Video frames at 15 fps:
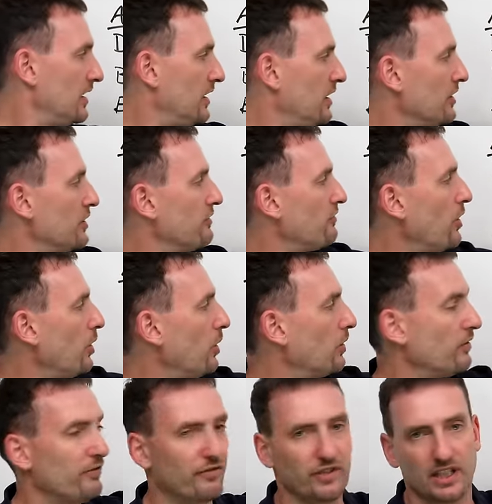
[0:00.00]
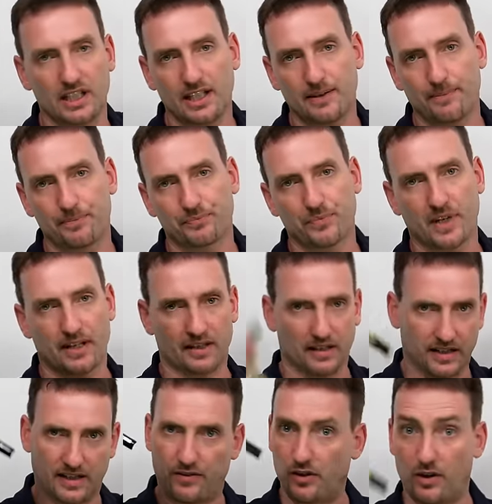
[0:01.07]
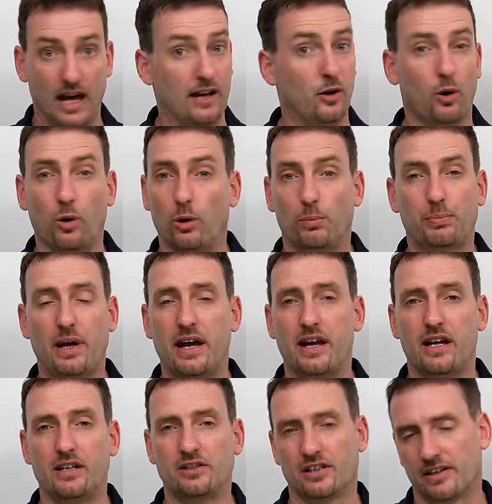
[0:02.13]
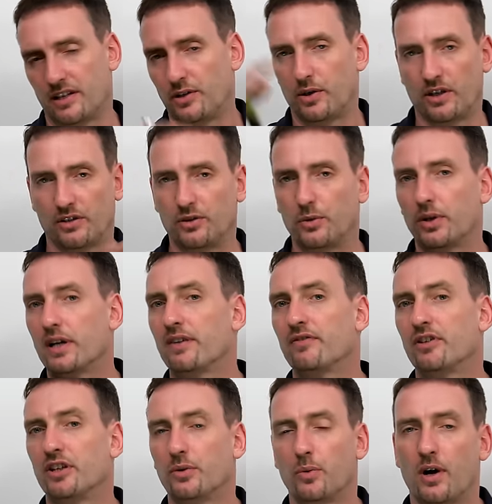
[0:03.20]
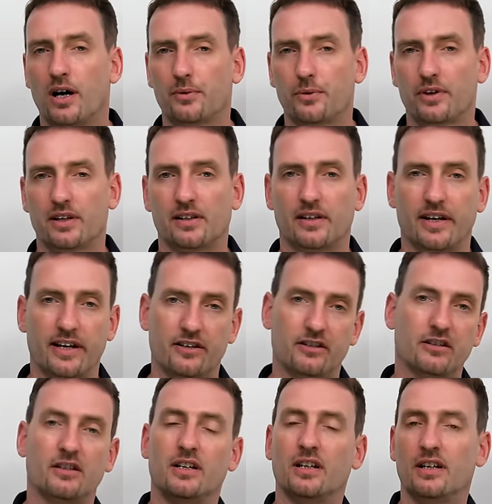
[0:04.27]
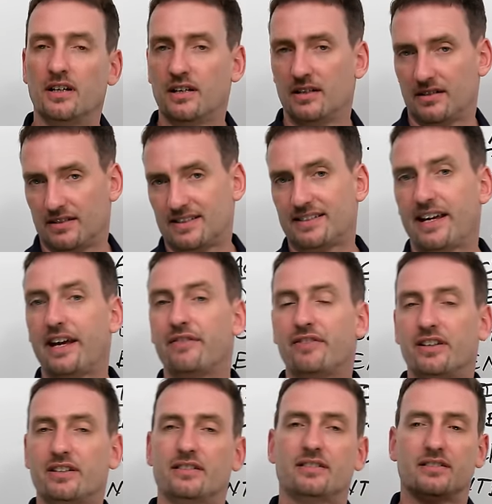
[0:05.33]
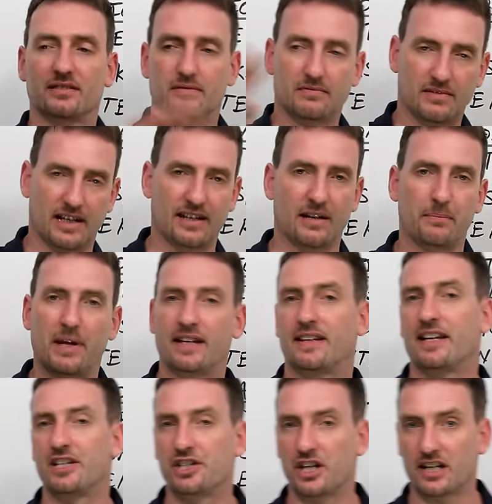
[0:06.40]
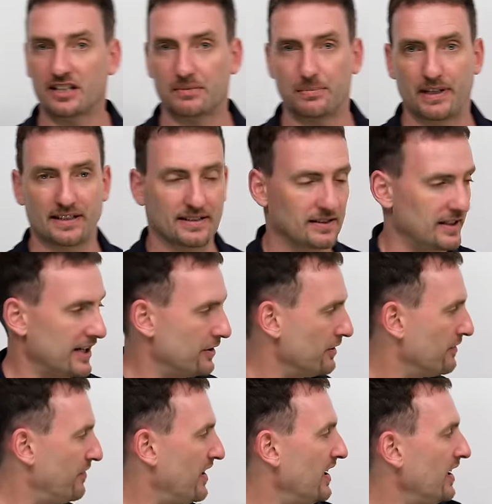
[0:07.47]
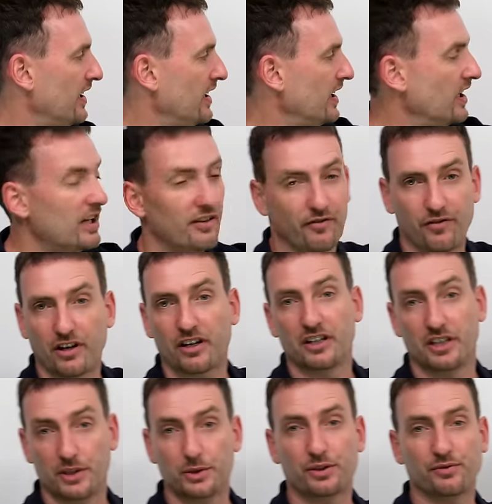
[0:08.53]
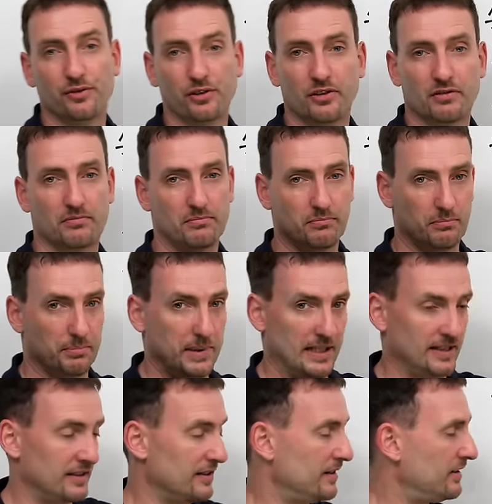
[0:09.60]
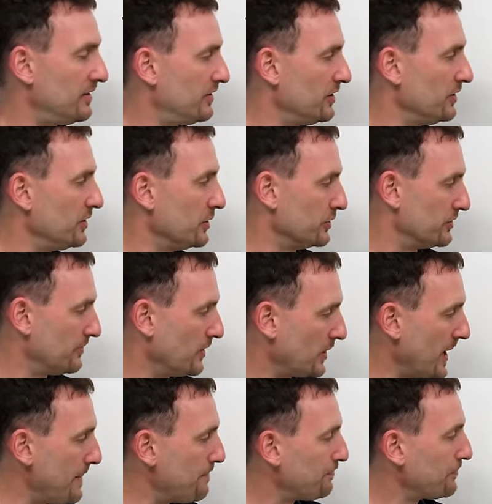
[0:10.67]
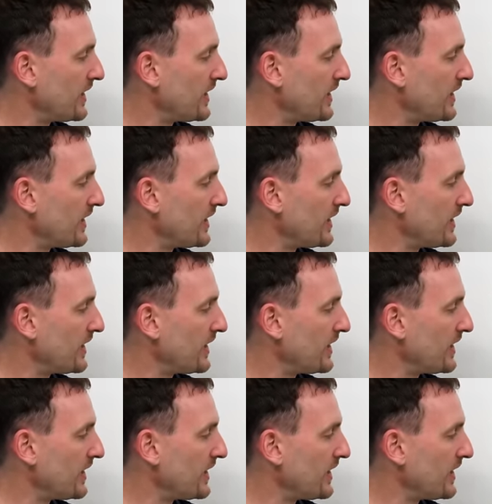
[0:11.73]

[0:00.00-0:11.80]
control V, and it'll give you that whole page, and then you can do whatever you want with it later, save it, and then make the adjustments later. Very, very useful button to use, okay?